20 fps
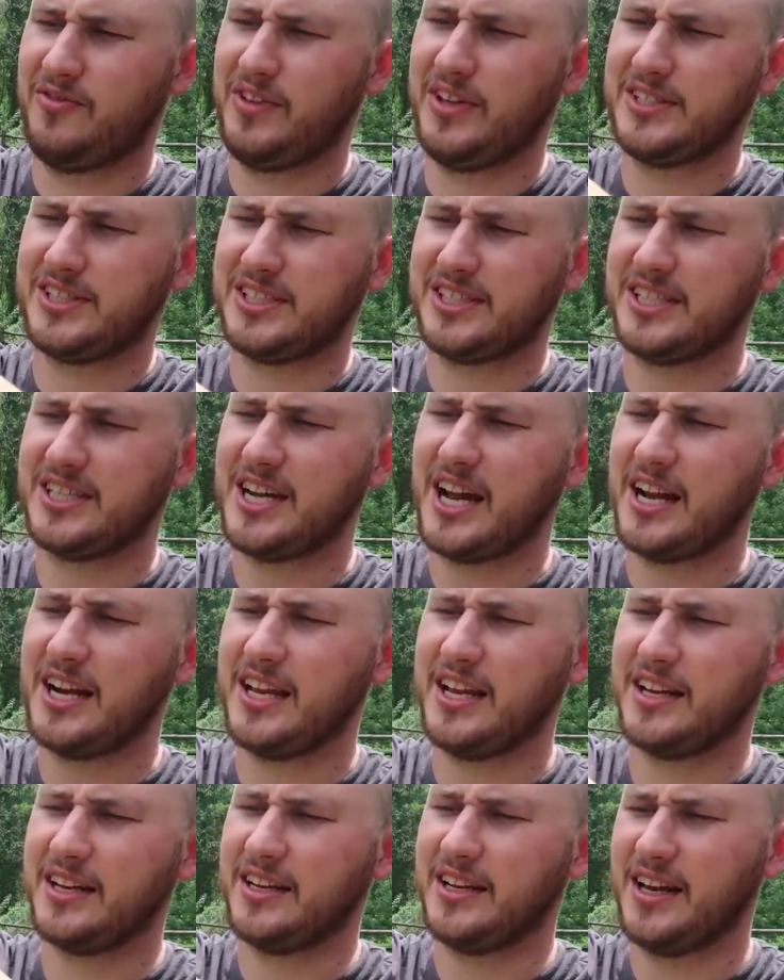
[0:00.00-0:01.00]
Fits
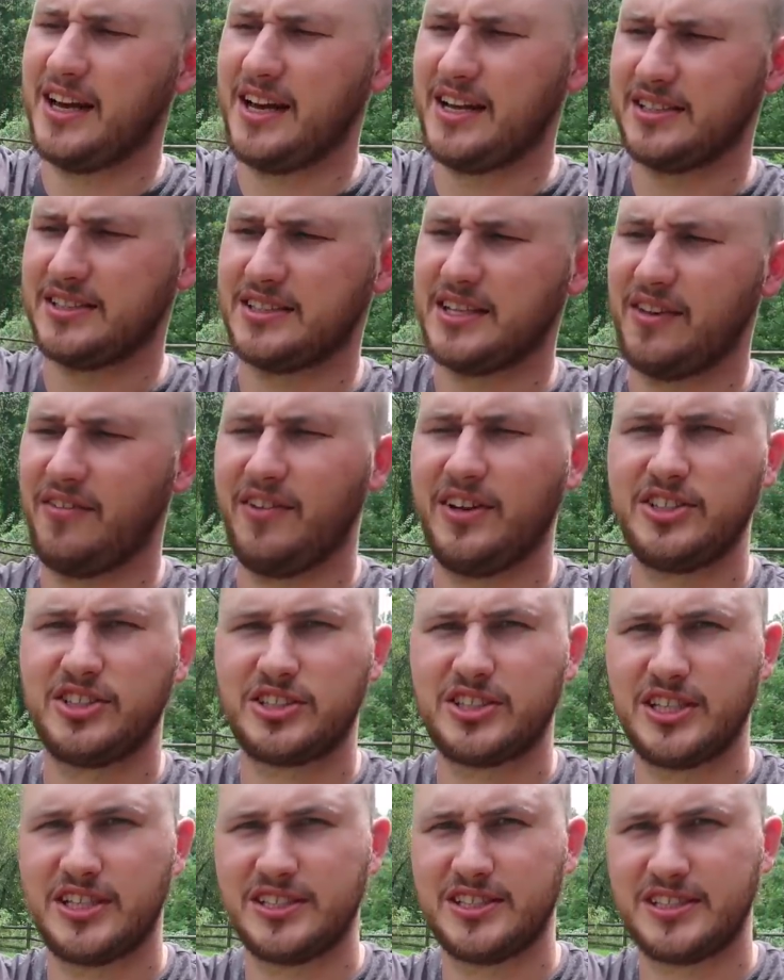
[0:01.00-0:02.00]
right in, nice. I
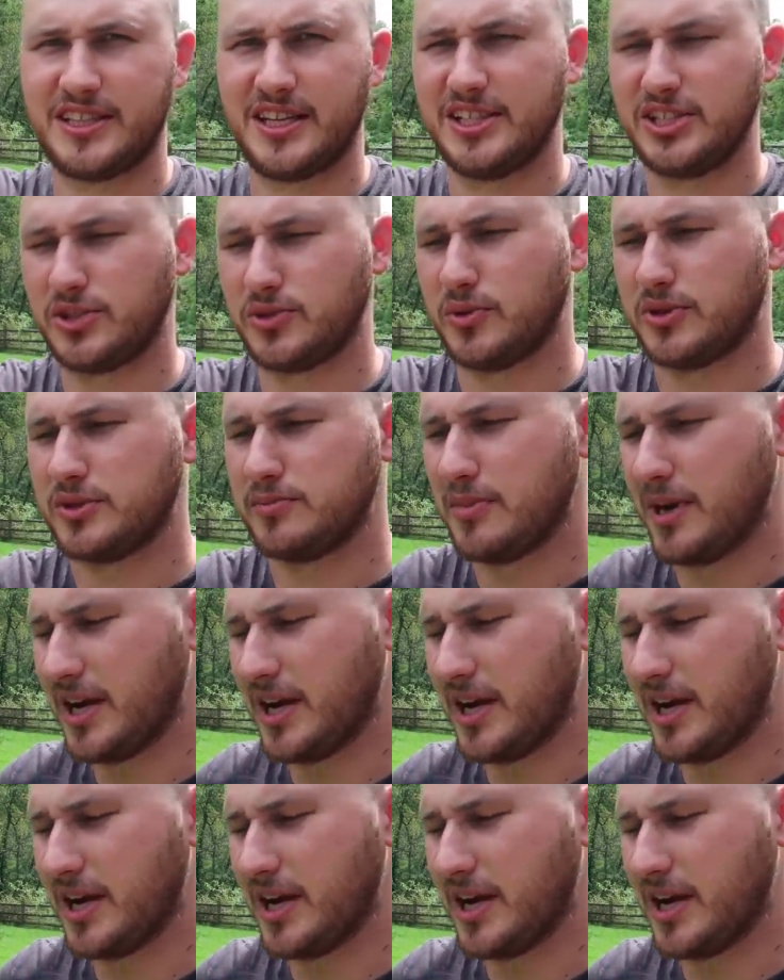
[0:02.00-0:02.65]
wish these things were